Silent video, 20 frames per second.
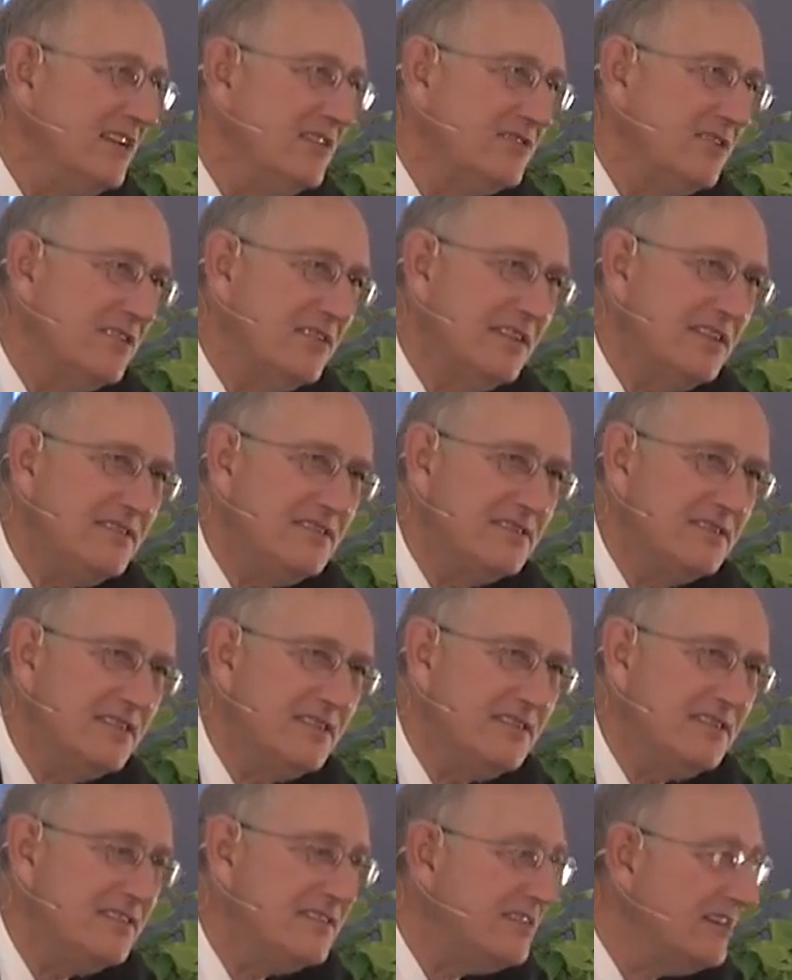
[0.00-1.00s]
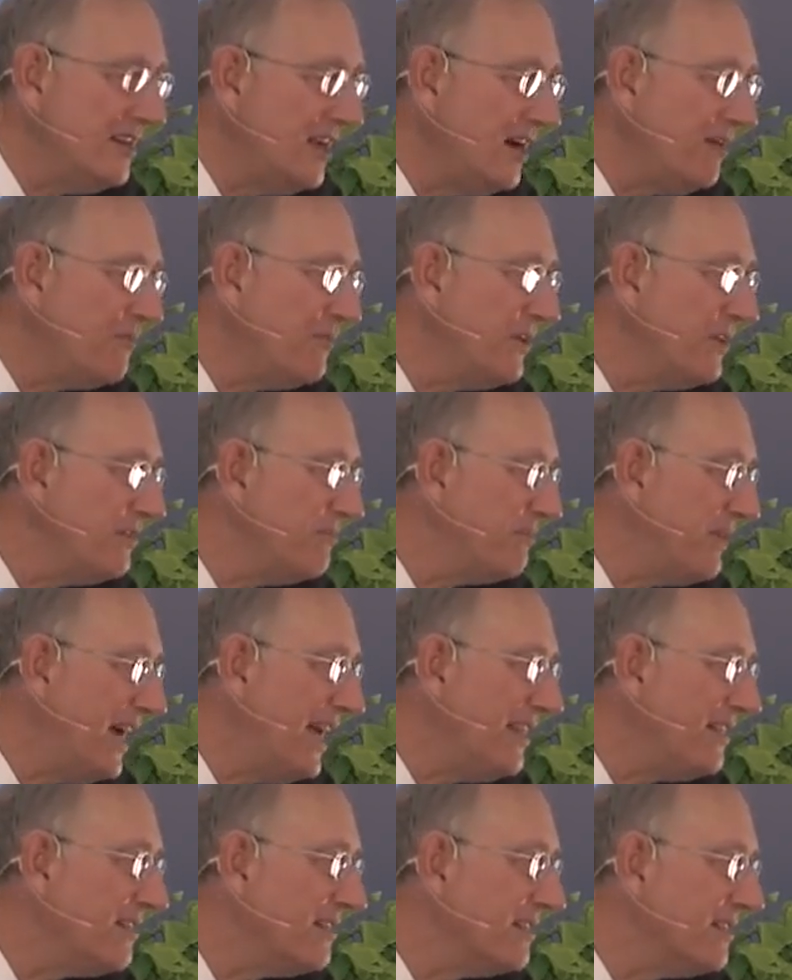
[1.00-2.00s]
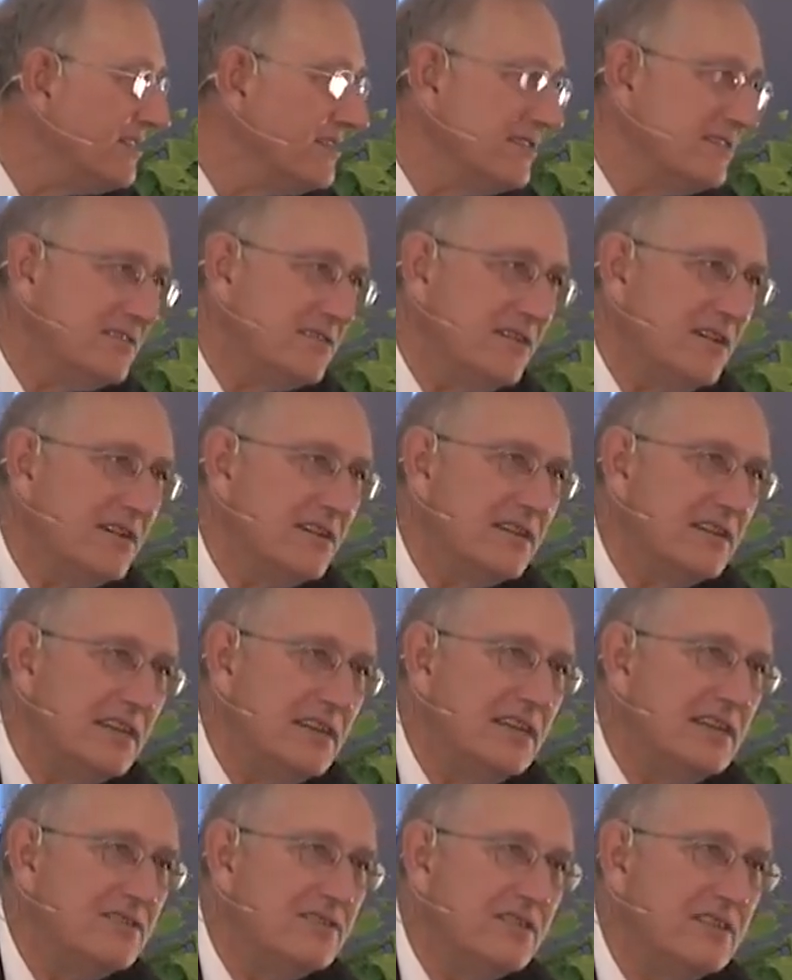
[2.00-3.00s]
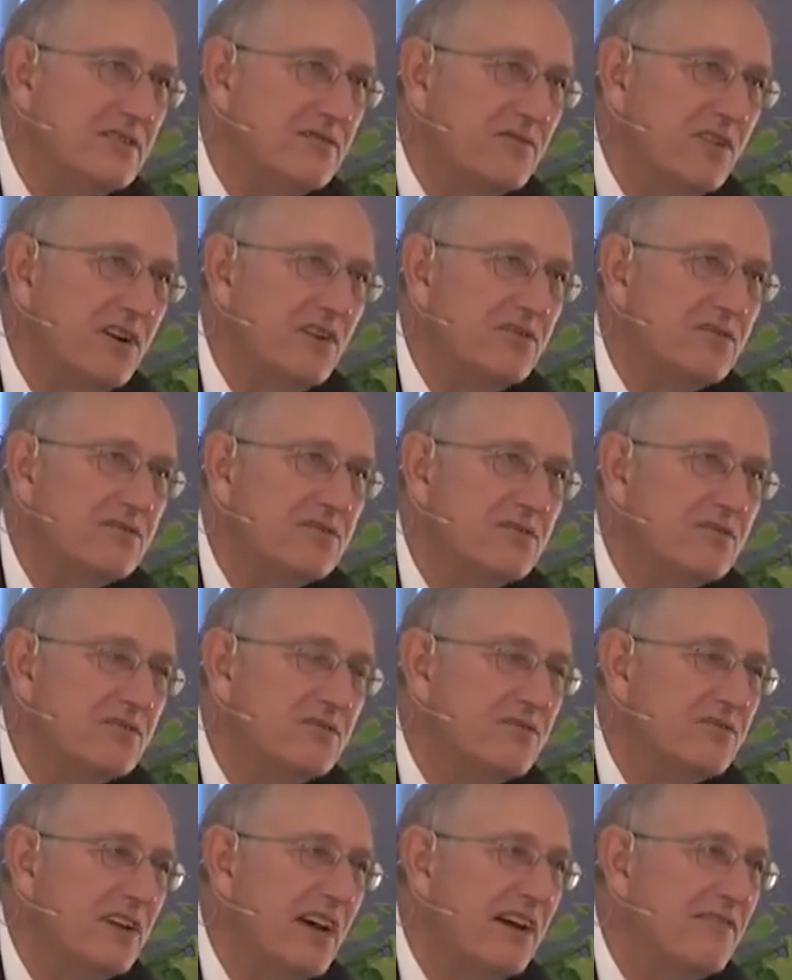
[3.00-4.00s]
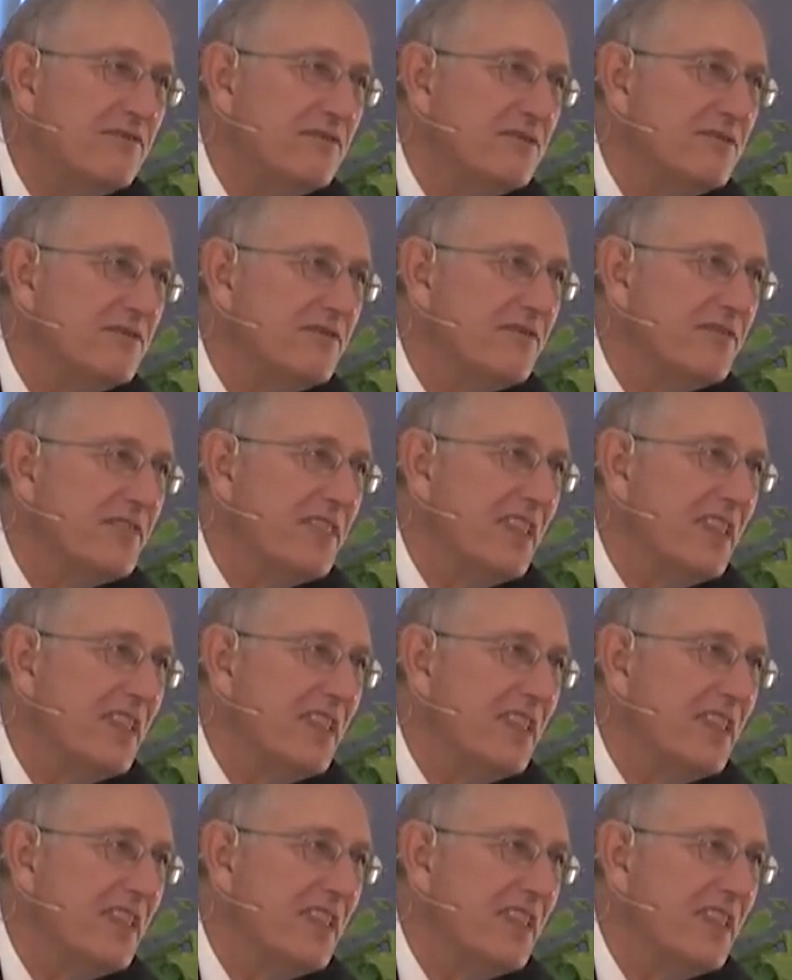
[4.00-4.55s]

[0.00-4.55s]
So this is an uphill battle. This is not an easy road to travel.